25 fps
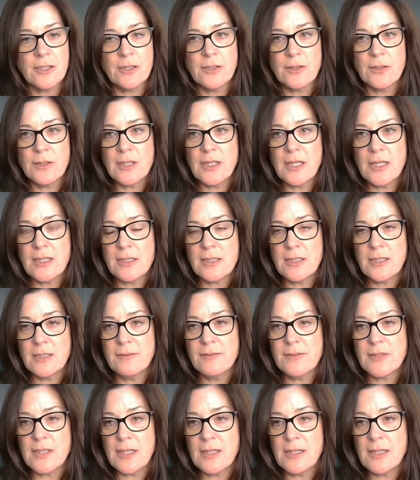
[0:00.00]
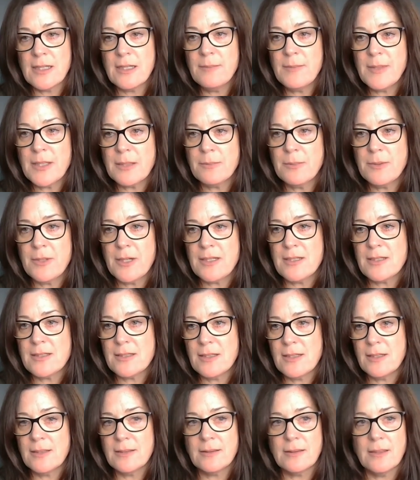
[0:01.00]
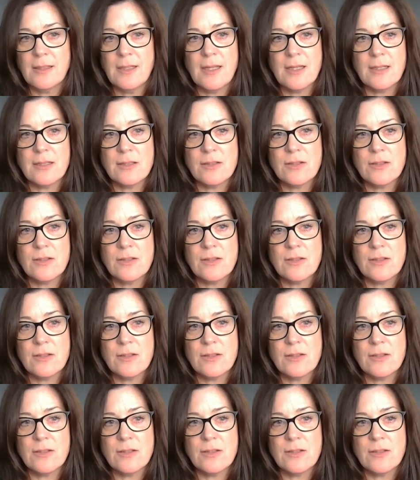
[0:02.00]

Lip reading: you know, the idea of dynamic pricing.